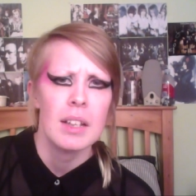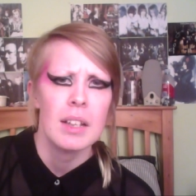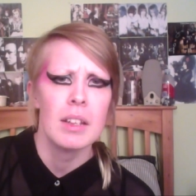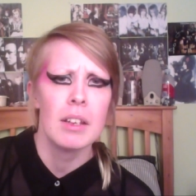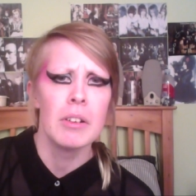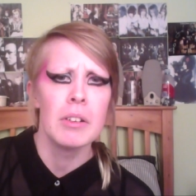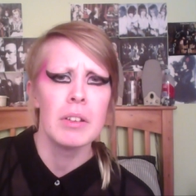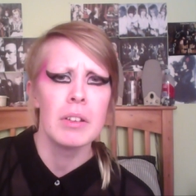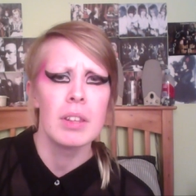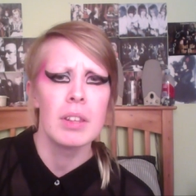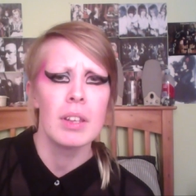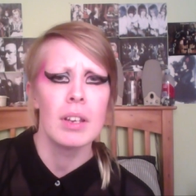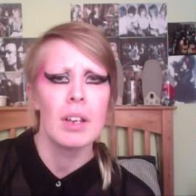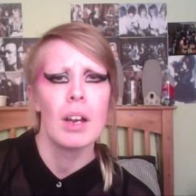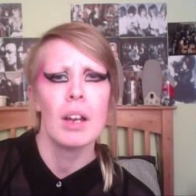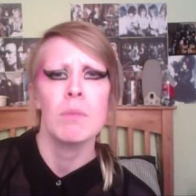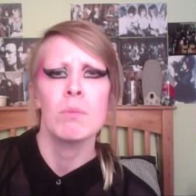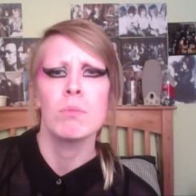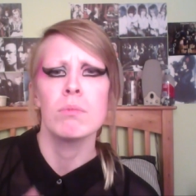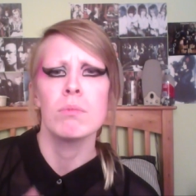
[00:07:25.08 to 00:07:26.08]
The only thing
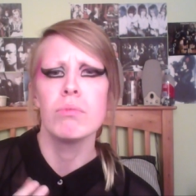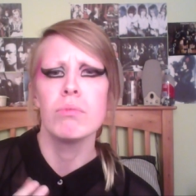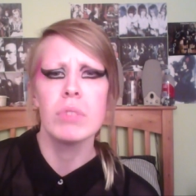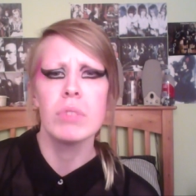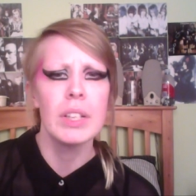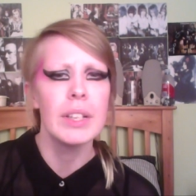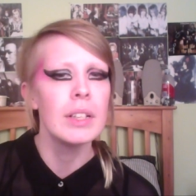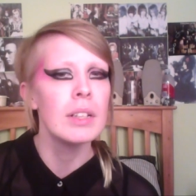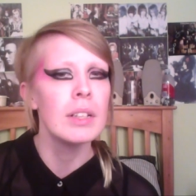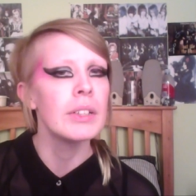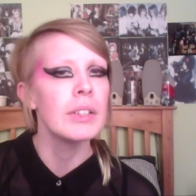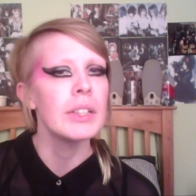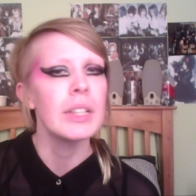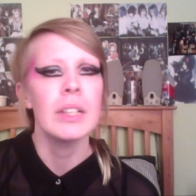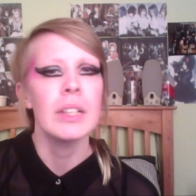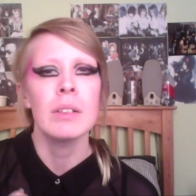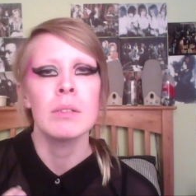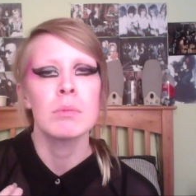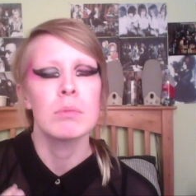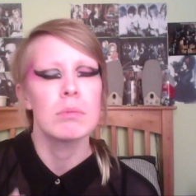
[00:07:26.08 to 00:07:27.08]
I
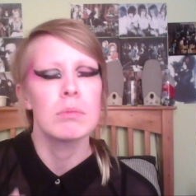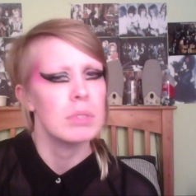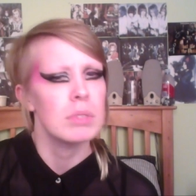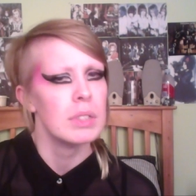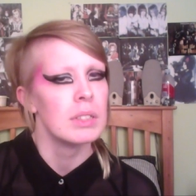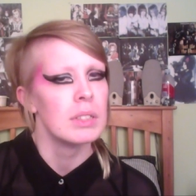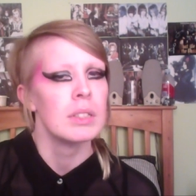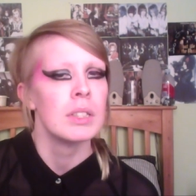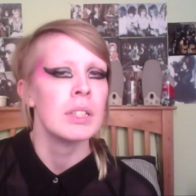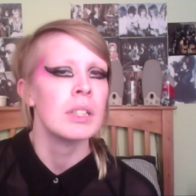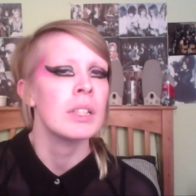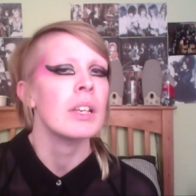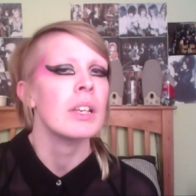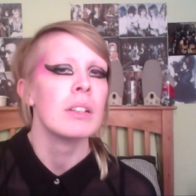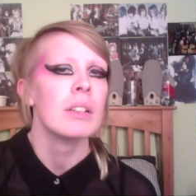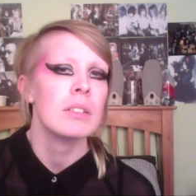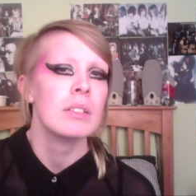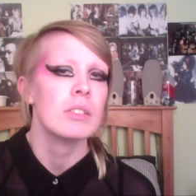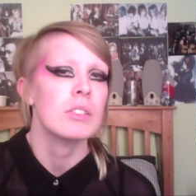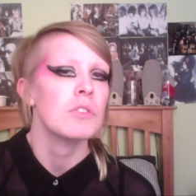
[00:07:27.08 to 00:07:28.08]
really, really
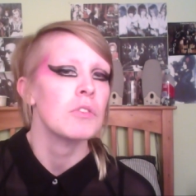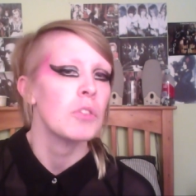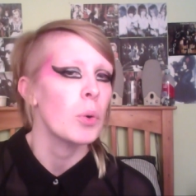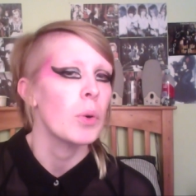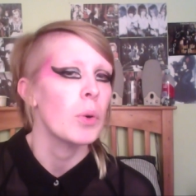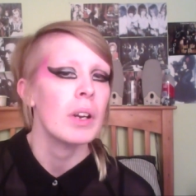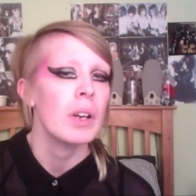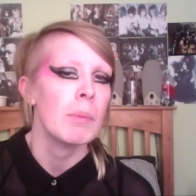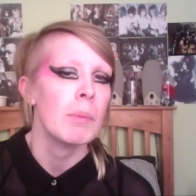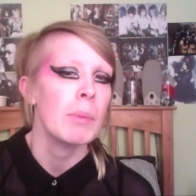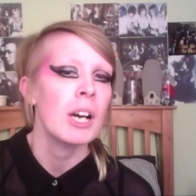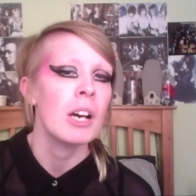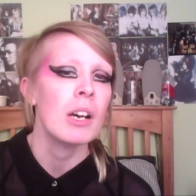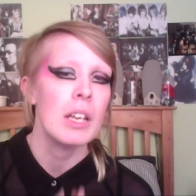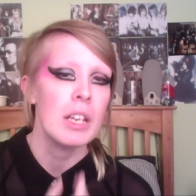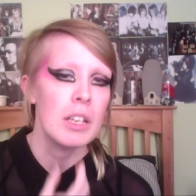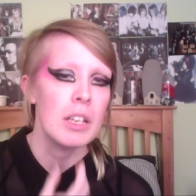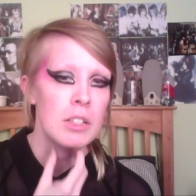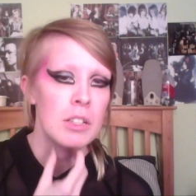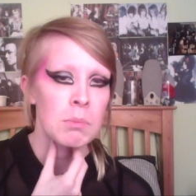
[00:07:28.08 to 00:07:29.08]
get dysphoric
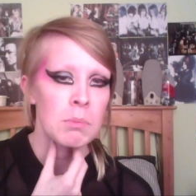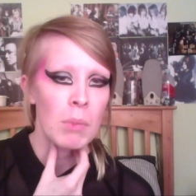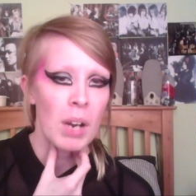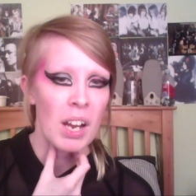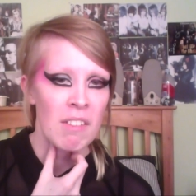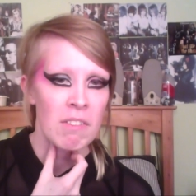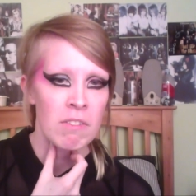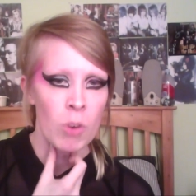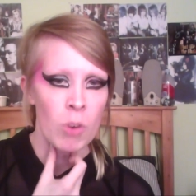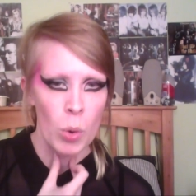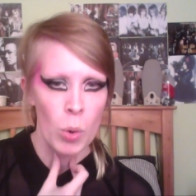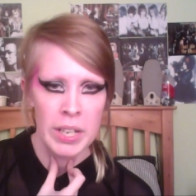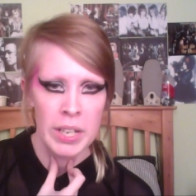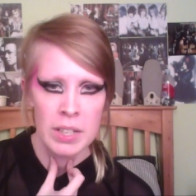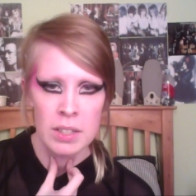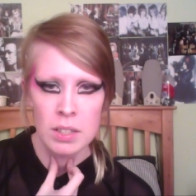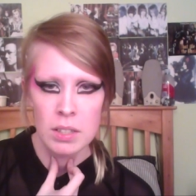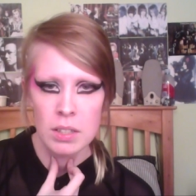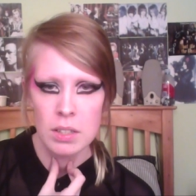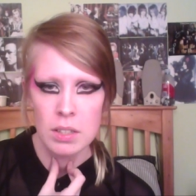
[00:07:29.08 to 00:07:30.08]
about is my
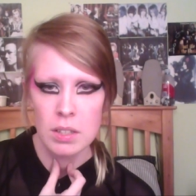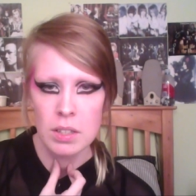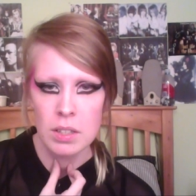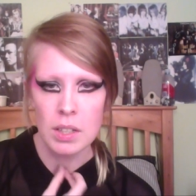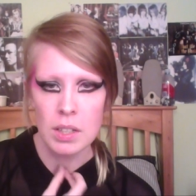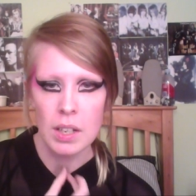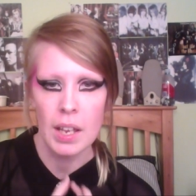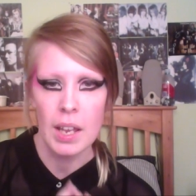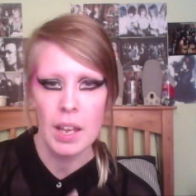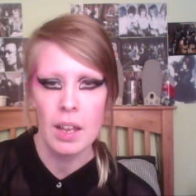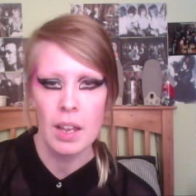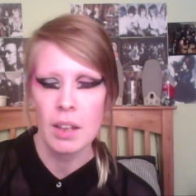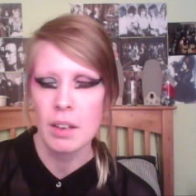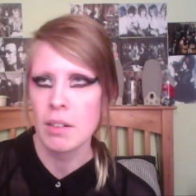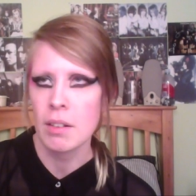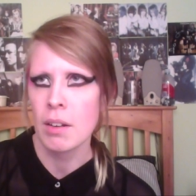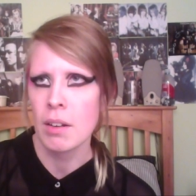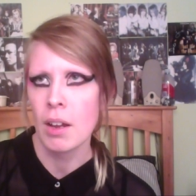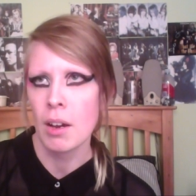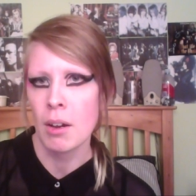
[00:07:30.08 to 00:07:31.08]
voice,
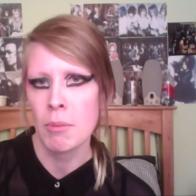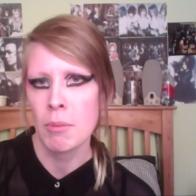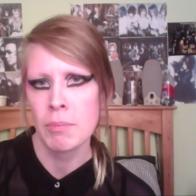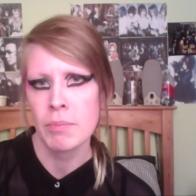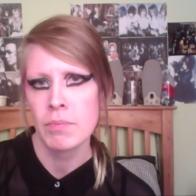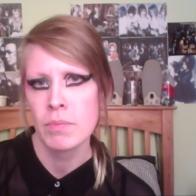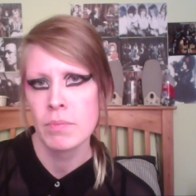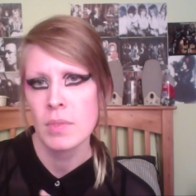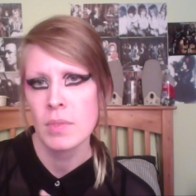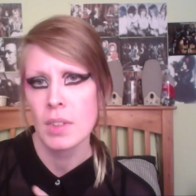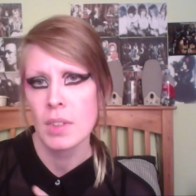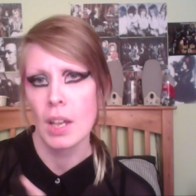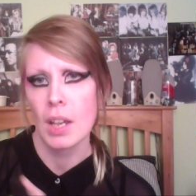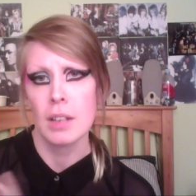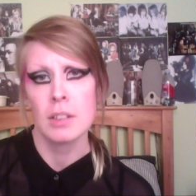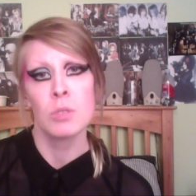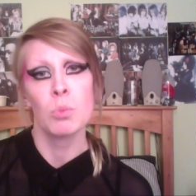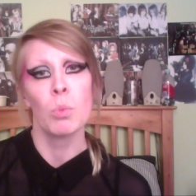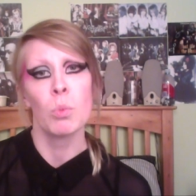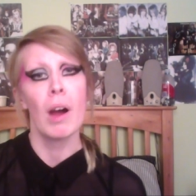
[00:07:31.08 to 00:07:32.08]
and
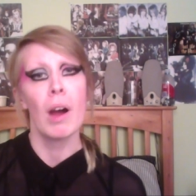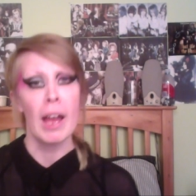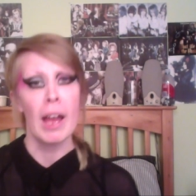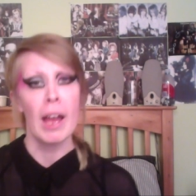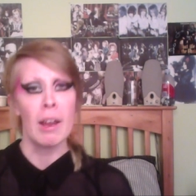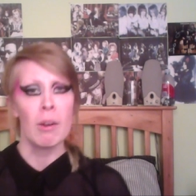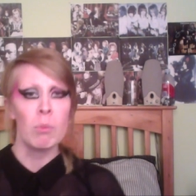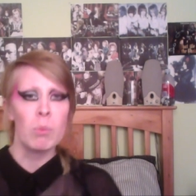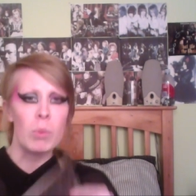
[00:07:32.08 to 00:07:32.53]
that's why